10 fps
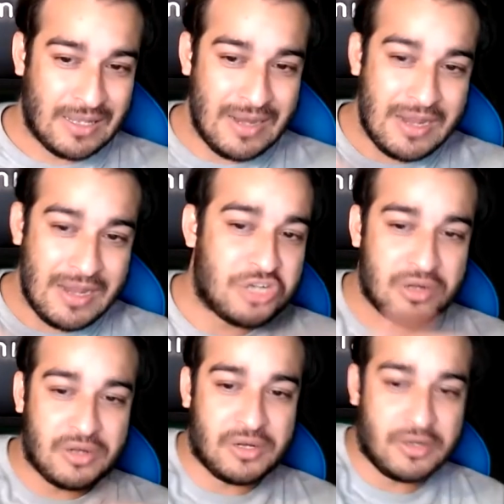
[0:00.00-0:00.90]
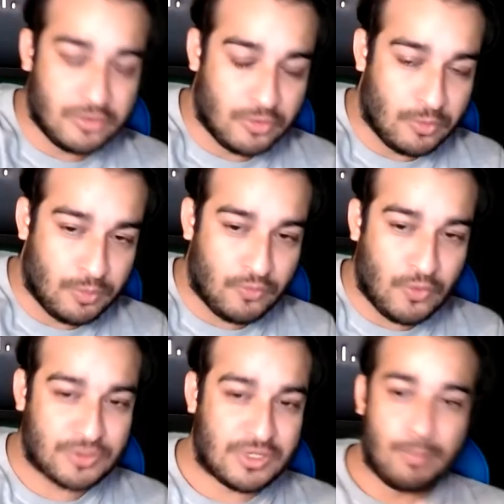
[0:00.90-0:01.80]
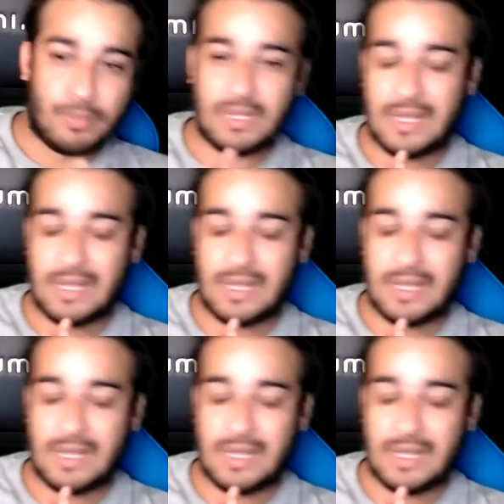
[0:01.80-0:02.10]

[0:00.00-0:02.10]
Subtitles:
lead generator group. For example,